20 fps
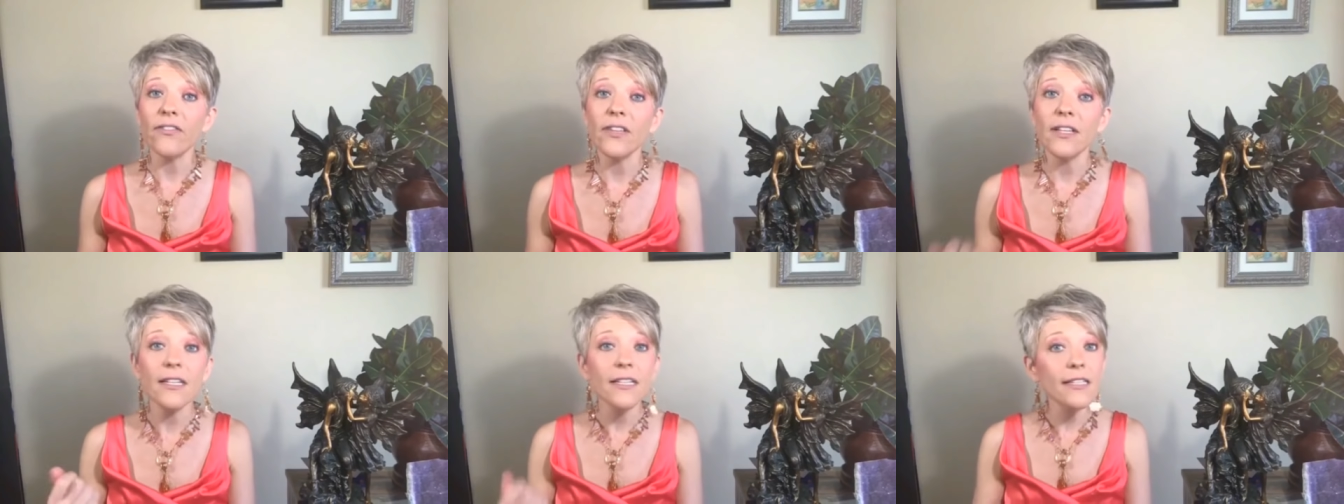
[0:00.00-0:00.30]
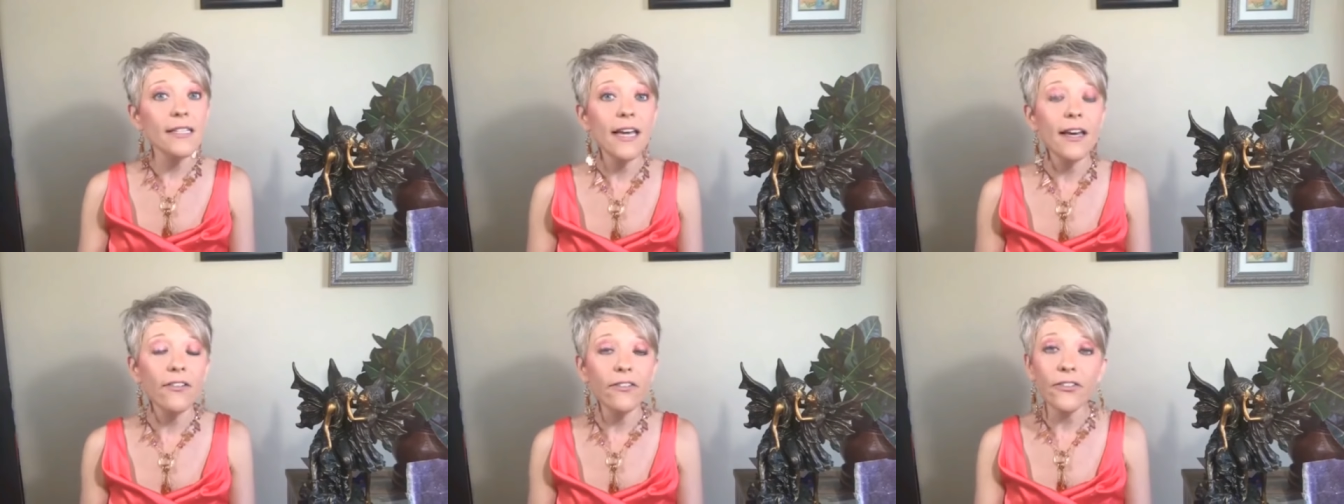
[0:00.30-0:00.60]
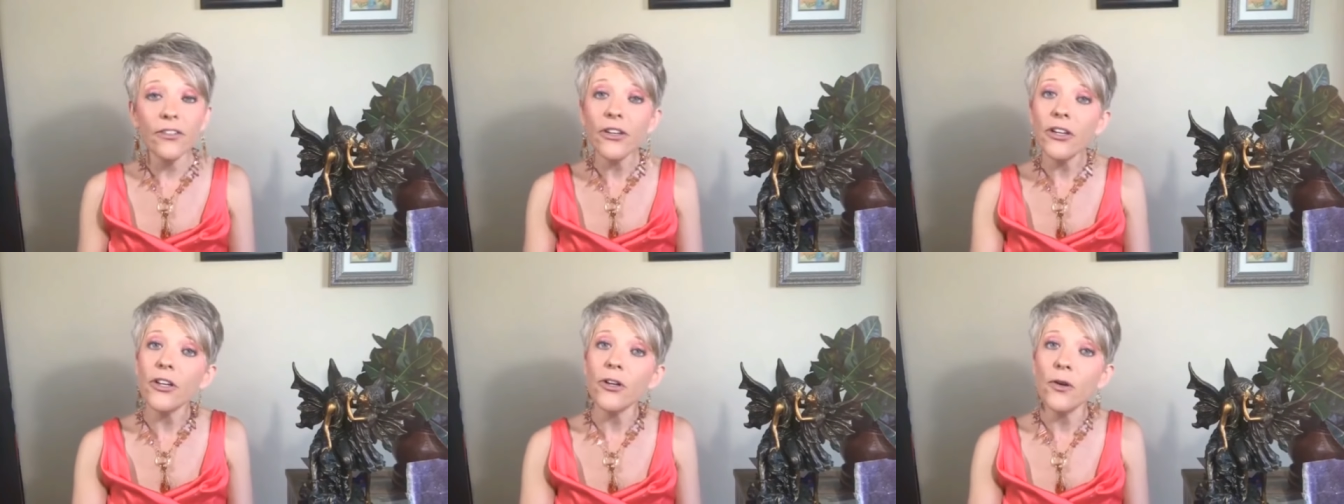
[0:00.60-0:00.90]
Is that
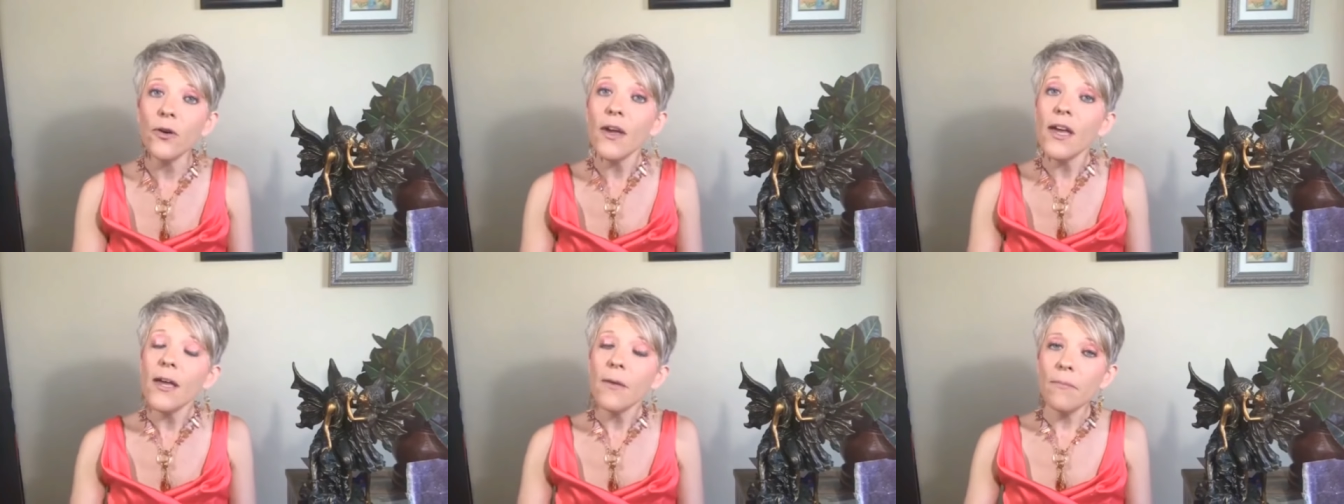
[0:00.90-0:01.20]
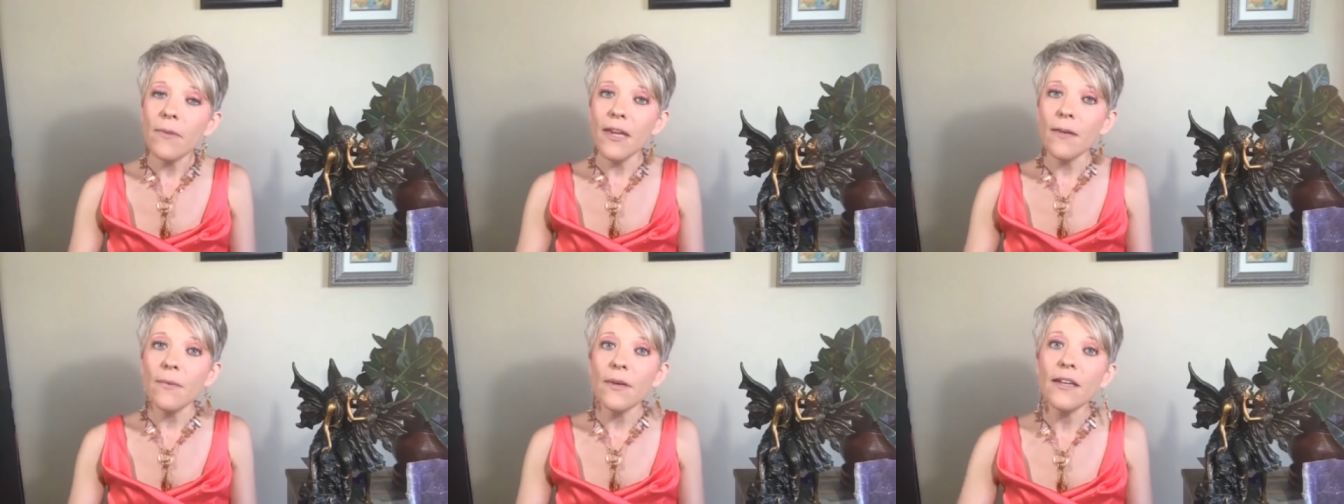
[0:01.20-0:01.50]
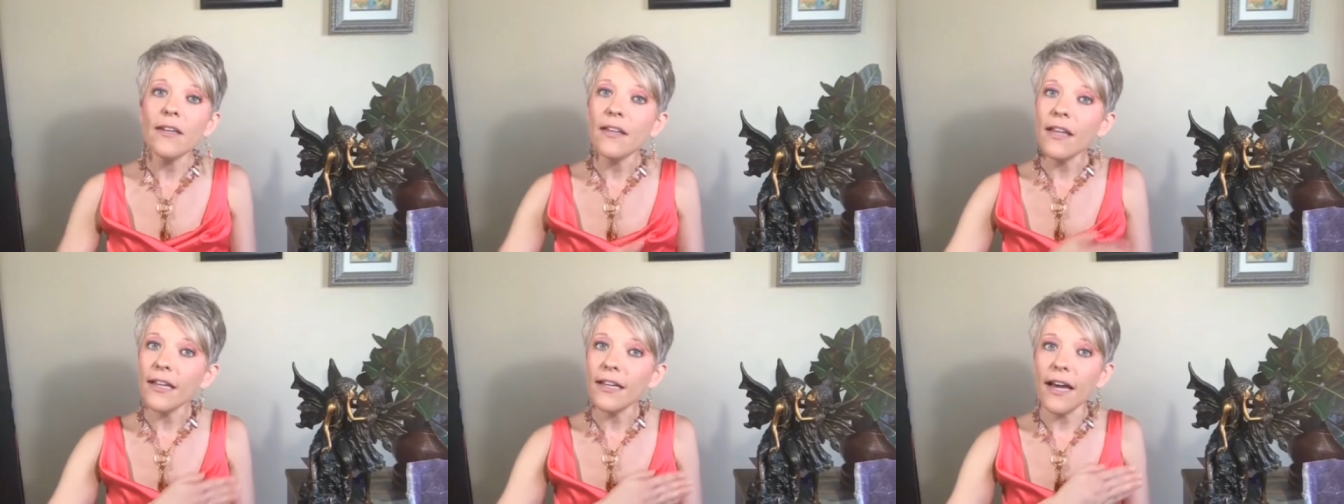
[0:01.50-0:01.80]
for you maybe
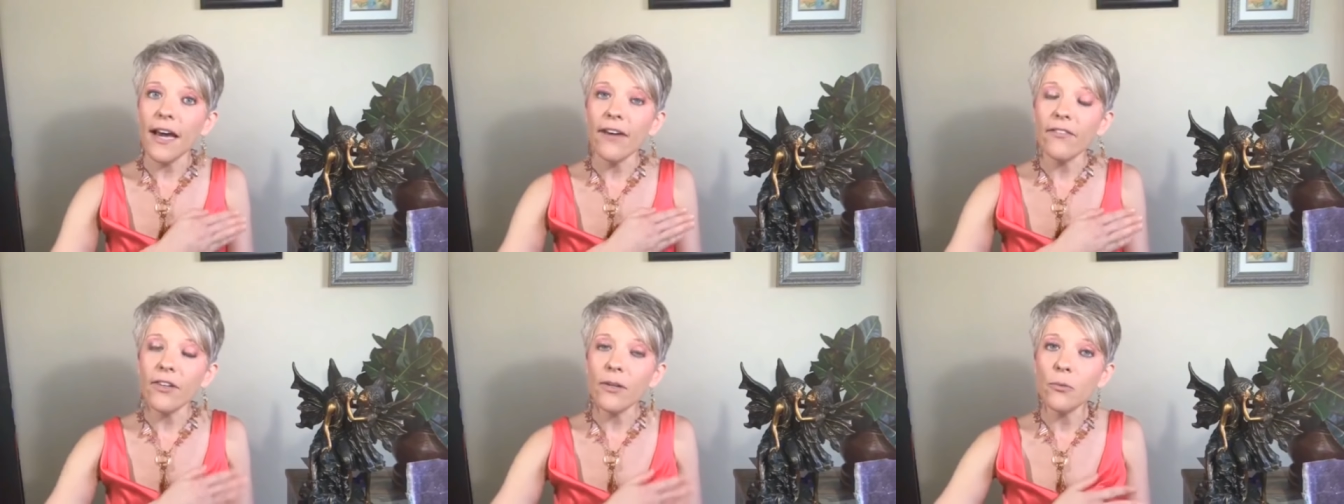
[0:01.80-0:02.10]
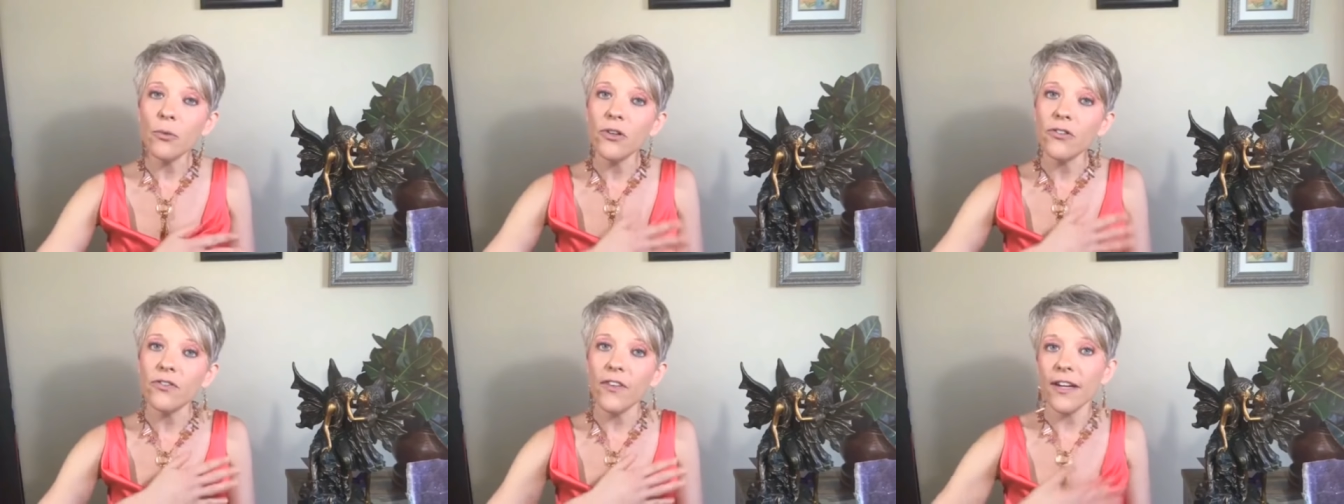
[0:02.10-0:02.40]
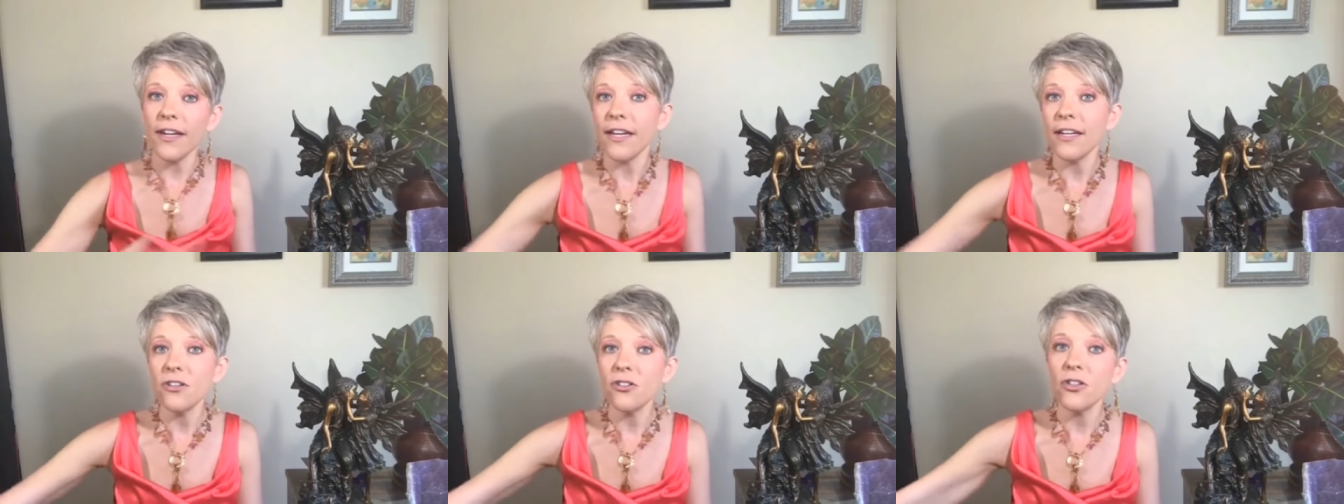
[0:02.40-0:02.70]
like having more
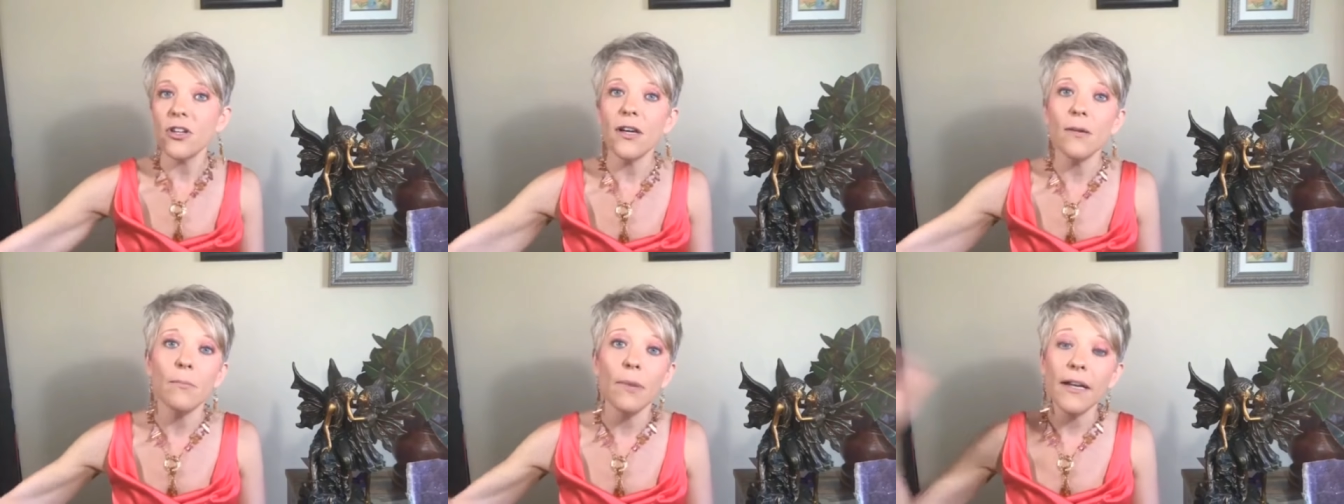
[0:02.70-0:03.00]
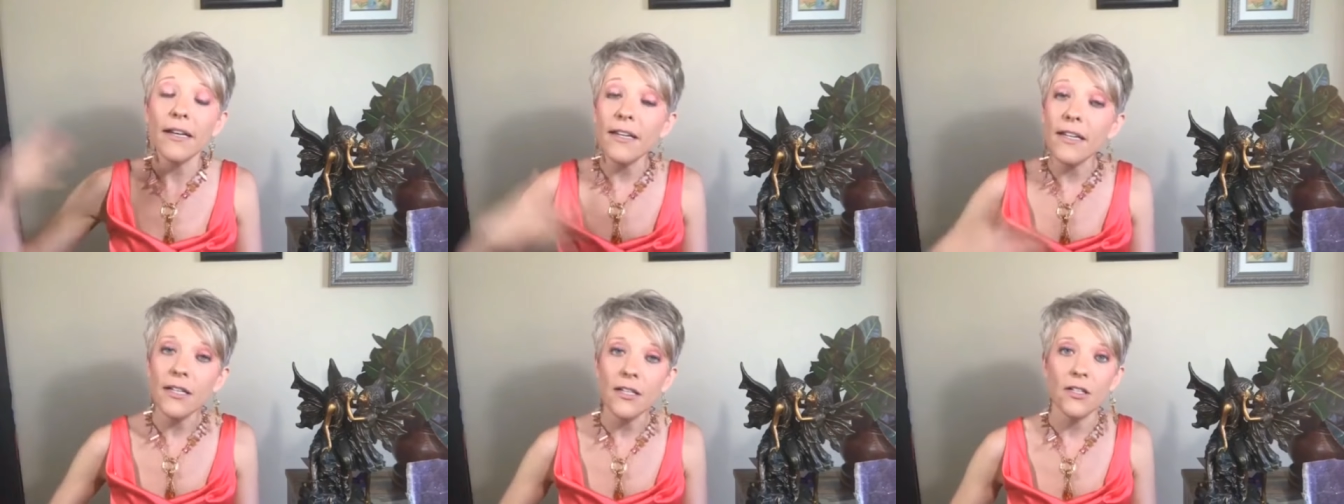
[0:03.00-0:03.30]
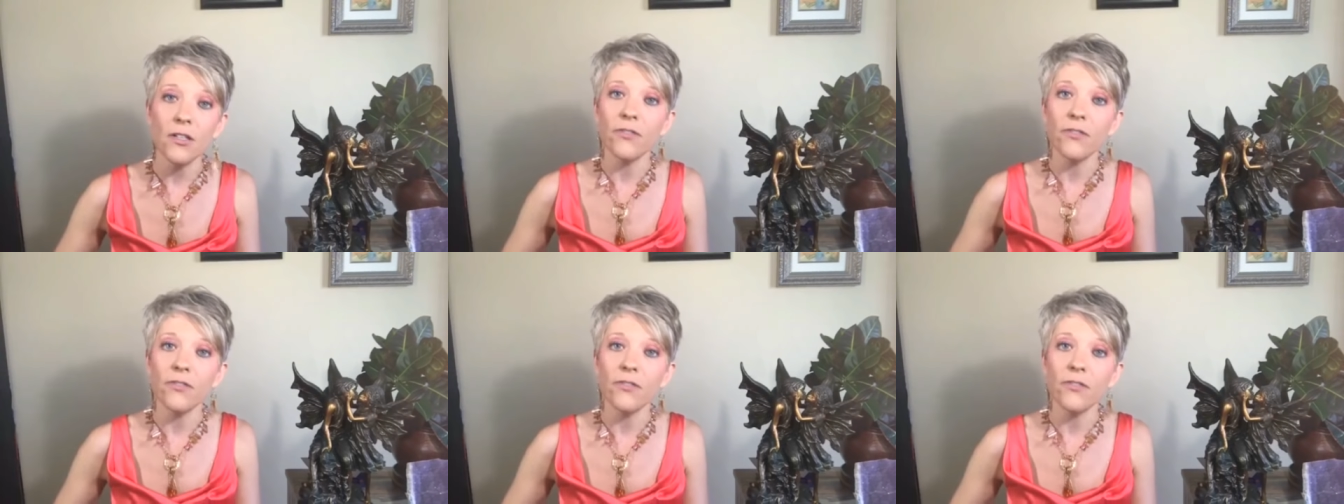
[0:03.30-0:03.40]
financial abundance